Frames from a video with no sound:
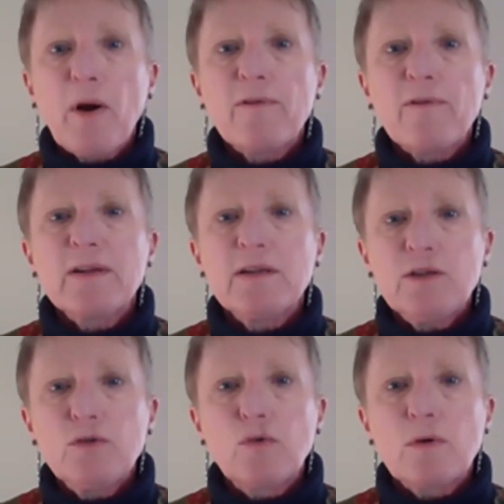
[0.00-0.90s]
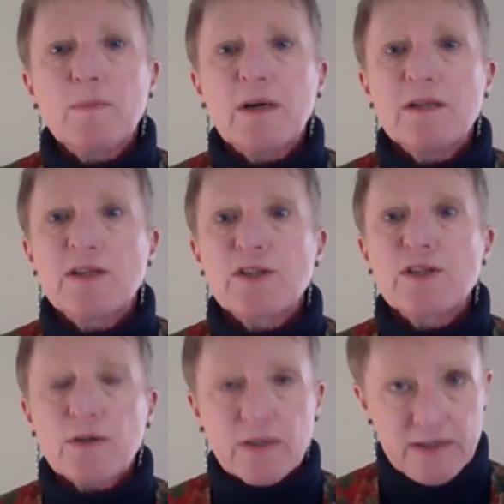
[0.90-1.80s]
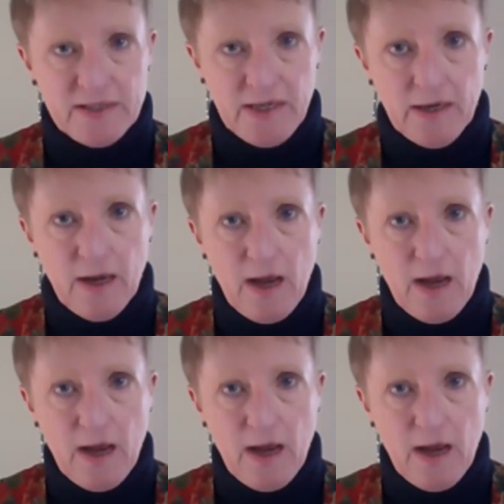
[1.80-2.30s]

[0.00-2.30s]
perfectly normal uncertainty